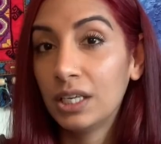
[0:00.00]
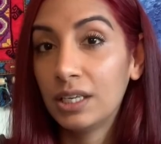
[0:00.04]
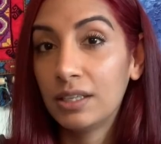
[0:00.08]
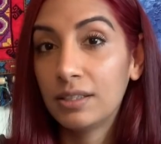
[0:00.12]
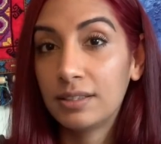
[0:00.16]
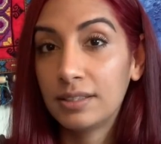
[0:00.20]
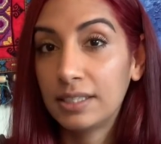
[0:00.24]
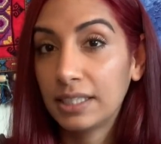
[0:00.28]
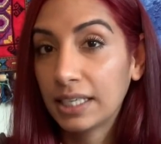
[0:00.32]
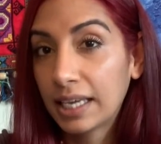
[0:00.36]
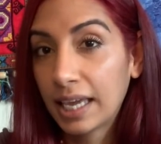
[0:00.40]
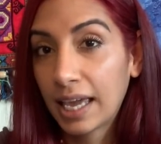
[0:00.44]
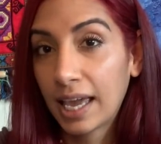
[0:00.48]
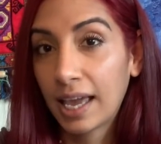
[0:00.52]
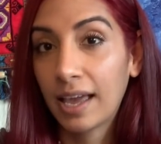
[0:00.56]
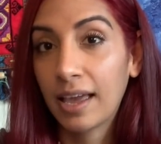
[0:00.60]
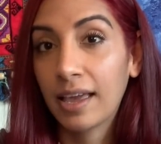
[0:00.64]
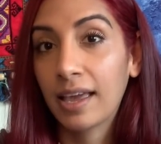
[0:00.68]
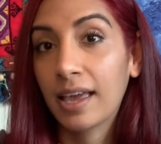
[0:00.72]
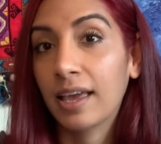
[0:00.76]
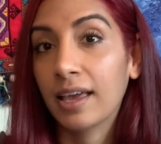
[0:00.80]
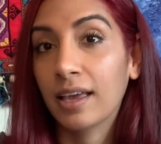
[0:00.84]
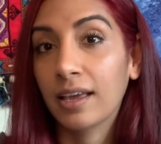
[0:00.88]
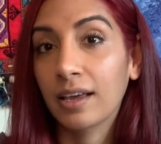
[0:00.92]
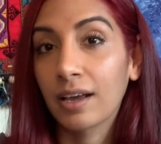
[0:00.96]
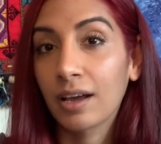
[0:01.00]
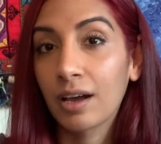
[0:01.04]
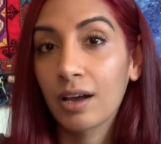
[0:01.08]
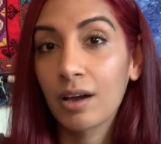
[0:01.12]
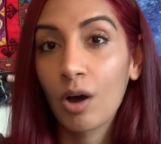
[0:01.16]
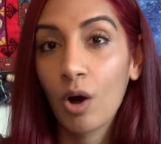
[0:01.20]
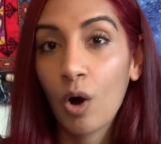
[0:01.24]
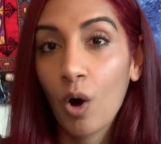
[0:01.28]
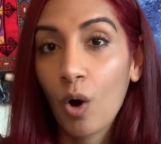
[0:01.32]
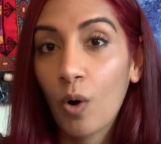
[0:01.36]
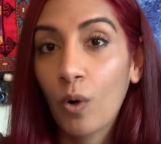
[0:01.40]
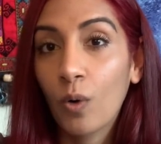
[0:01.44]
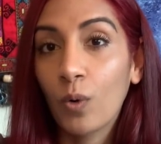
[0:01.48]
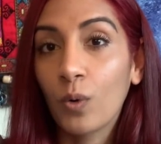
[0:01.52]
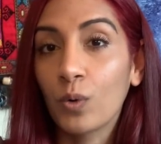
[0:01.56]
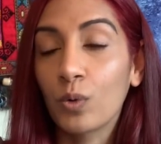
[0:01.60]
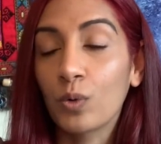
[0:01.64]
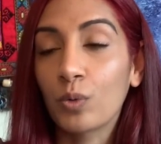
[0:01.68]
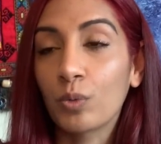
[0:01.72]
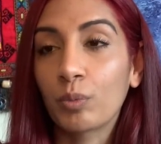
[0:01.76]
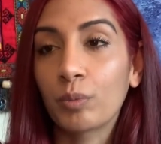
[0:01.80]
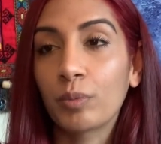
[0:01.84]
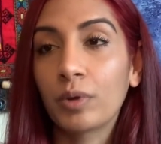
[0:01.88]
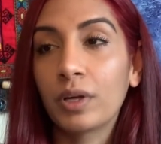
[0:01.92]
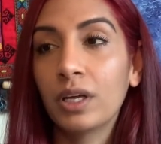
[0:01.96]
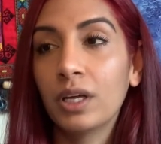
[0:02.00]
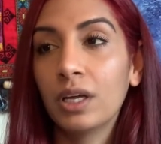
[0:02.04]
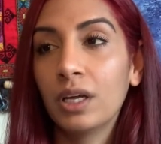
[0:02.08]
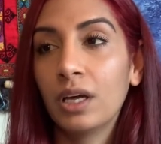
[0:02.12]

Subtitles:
decaying home.